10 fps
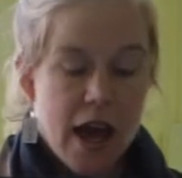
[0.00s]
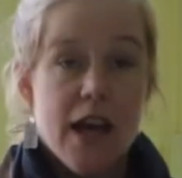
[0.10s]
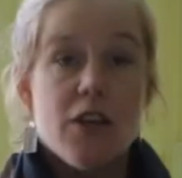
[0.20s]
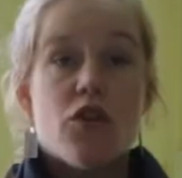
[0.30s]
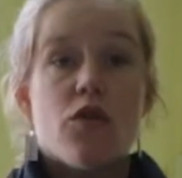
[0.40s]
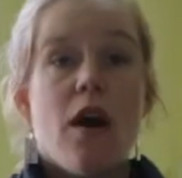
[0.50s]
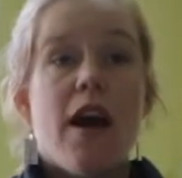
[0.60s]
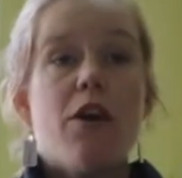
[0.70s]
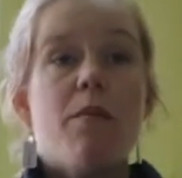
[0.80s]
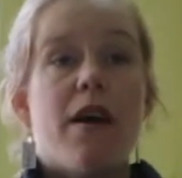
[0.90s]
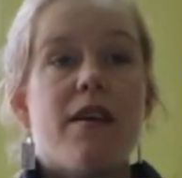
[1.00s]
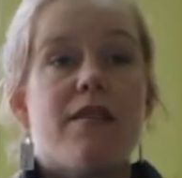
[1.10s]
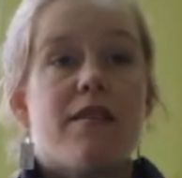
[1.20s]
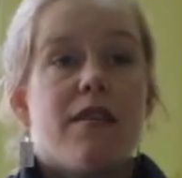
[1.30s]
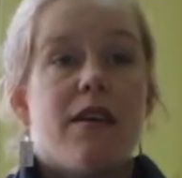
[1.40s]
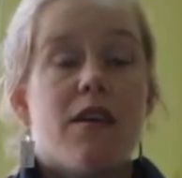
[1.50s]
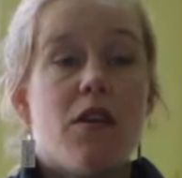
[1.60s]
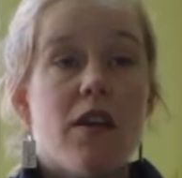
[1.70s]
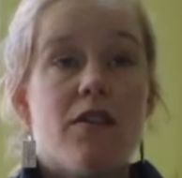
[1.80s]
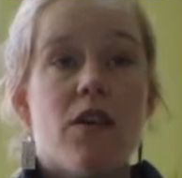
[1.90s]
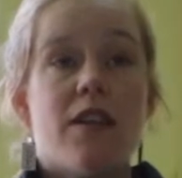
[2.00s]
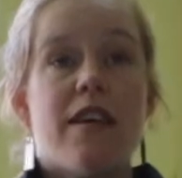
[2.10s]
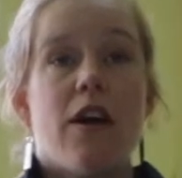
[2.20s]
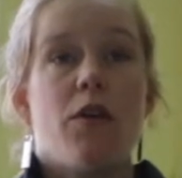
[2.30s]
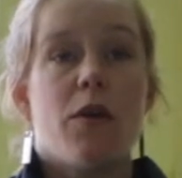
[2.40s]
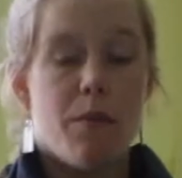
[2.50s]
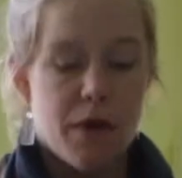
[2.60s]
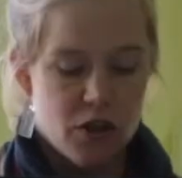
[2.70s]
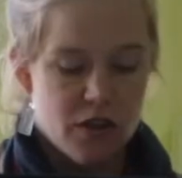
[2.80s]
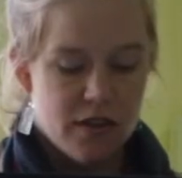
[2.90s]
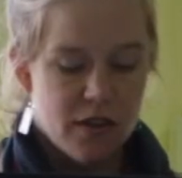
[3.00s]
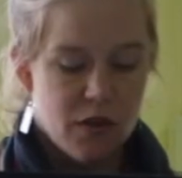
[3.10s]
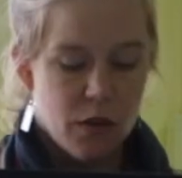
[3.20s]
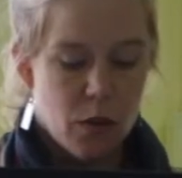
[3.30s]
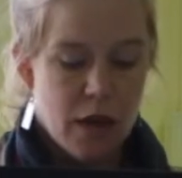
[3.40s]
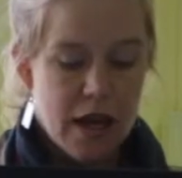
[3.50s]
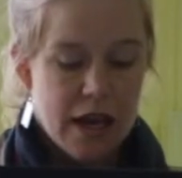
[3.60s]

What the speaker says: and try your best not to look down, but just to